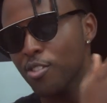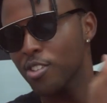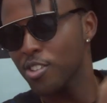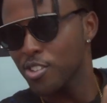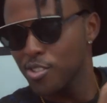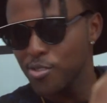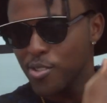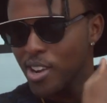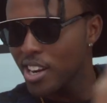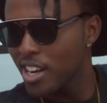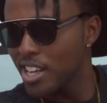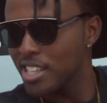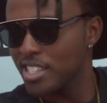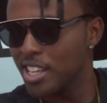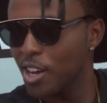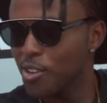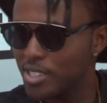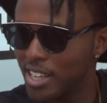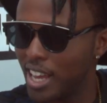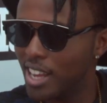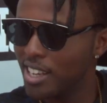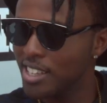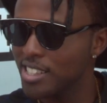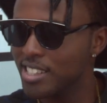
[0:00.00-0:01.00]
you not realize
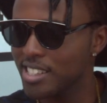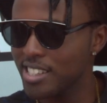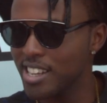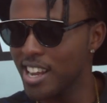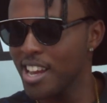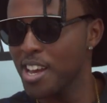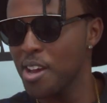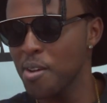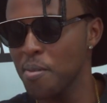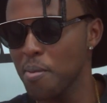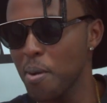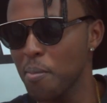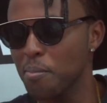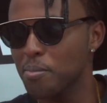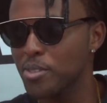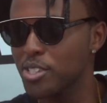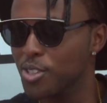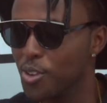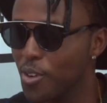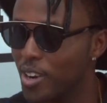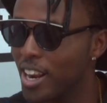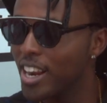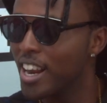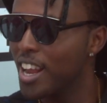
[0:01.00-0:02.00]
how talented I am? I'm
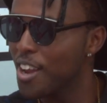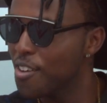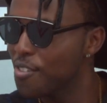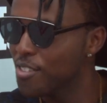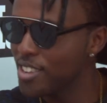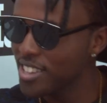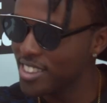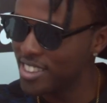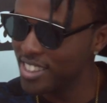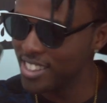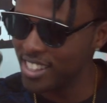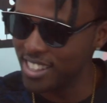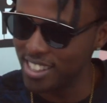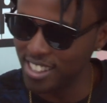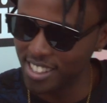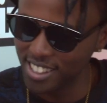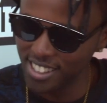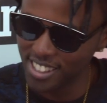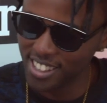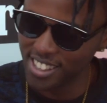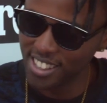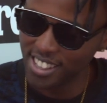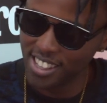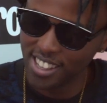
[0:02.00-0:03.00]
just good at everything.
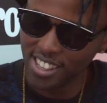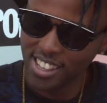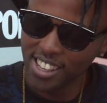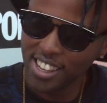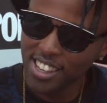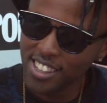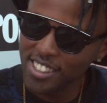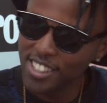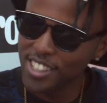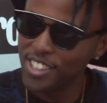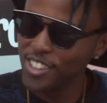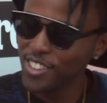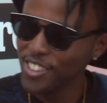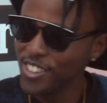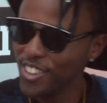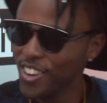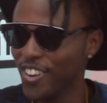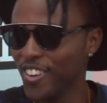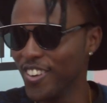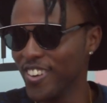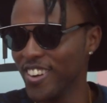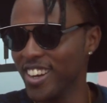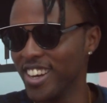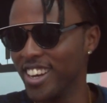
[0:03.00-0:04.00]
Hillary, you don't
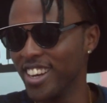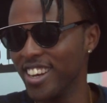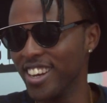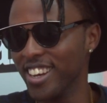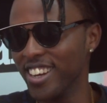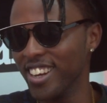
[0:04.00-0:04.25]
know?